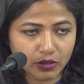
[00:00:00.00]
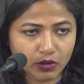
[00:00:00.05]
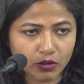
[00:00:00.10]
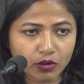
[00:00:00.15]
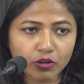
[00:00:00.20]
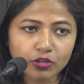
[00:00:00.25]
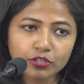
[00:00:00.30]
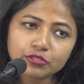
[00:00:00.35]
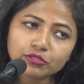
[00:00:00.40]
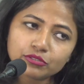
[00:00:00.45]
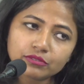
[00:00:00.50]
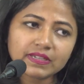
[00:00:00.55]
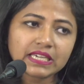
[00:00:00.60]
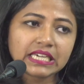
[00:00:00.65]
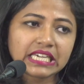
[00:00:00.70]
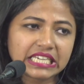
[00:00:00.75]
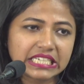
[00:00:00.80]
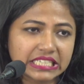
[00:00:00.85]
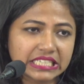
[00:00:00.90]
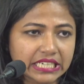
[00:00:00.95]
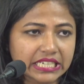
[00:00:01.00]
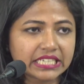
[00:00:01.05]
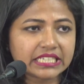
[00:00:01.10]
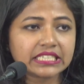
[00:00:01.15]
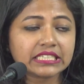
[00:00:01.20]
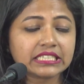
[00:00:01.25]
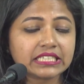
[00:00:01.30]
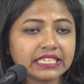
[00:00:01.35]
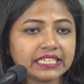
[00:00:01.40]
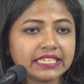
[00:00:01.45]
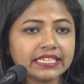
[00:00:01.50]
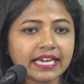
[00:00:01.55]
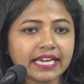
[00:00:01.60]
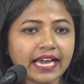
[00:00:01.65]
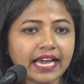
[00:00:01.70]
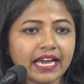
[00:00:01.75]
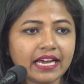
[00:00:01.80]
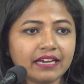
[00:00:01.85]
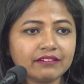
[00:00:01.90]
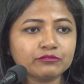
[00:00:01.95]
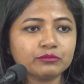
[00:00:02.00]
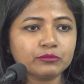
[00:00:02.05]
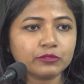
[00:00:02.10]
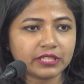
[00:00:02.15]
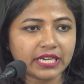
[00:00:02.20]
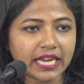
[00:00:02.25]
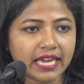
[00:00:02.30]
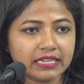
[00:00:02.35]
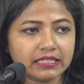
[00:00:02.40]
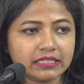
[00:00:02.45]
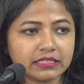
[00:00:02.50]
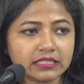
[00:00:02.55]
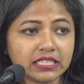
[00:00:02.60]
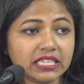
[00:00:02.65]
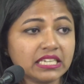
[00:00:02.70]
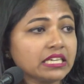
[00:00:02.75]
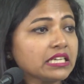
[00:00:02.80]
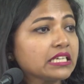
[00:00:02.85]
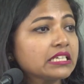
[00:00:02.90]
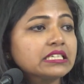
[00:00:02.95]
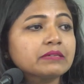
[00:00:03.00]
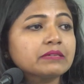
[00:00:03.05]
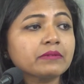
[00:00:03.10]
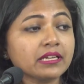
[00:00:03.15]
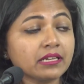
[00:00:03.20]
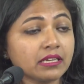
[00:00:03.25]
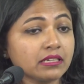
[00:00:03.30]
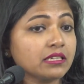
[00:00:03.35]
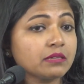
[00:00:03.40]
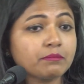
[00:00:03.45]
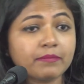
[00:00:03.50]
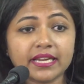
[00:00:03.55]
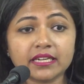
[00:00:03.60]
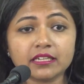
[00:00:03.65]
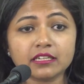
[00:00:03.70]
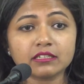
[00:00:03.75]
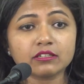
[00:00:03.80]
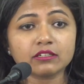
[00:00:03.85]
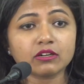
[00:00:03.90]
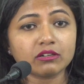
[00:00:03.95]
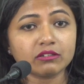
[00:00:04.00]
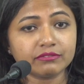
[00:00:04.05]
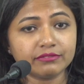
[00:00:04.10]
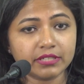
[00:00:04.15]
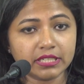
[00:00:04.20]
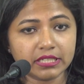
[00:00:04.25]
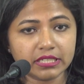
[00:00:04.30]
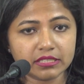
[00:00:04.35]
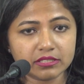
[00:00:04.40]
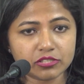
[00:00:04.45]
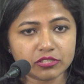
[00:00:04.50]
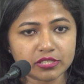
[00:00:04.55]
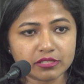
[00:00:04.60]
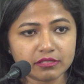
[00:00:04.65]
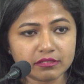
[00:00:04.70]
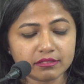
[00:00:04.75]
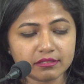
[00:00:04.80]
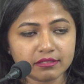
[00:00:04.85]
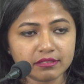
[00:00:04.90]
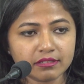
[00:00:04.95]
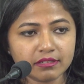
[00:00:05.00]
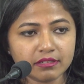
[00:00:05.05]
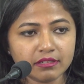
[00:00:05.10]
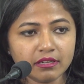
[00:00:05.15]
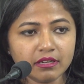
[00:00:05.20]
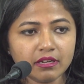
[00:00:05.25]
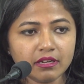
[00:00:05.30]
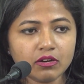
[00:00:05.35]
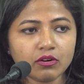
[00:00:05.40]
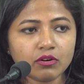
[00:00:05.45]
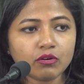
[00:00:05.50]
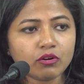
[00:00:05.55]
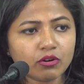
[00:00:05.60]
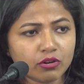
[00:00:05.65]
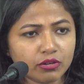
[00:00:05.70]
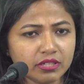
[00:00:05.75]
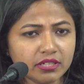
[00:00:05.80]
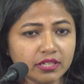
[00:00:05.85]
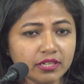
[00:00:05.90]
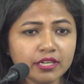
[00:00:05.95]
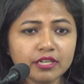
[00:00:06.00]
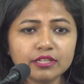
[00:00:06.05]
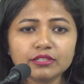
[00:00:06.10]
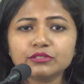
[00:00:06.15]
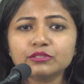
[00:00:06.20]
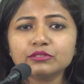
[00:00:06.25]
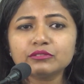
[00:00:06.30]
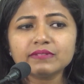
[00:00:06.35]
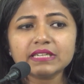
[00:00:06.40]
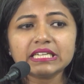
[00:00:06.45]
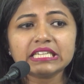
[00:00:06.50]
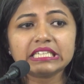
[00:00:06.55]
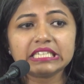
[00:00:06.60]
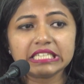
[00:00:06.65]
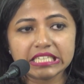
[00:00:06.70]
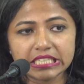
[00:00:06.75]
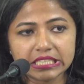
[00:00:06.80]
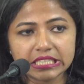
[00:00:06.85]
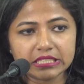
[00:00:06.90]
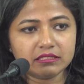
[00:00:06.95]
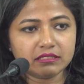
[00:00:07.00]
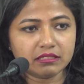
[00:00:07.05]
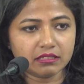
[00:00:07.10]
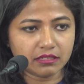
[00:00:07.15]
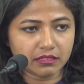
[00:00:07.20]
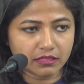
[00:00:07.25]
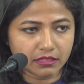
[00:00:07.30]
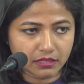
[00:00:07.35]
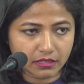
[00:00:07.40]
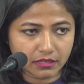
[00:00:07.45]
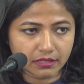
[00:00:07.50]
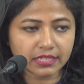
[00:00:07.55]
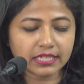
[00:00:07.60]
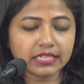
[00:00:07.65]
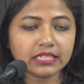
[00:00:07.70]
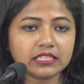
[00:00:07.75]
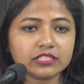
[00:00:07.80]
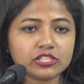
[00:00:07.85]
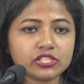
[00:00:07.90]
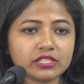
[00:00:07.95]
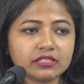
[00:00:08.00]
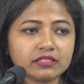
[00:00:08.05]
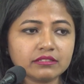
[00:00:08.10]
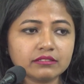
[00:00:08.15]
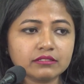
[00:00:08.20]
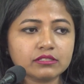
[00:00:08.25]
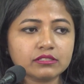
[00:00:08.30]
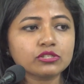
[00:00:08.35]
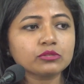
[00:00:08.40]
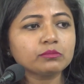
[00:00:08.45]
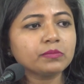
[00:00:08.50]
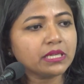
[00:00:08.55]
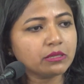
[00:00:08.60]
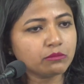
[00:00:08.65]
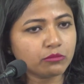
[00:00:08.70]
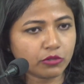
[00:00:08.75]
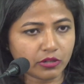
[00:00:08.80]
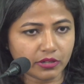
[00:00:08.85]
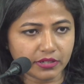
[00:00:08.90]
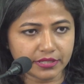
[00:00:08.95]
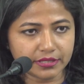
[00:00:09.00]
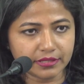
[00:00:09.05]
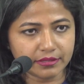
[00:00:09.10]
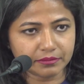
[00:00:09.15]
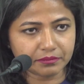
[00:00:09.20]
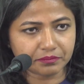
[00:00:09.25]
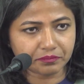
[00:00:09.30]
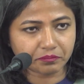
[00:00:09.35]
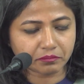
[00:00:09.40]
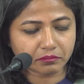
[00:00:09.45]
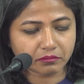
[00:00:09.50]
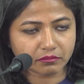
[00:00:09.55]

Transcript: or do we inherently have morality independent of religion? Or do we need religion to be moral?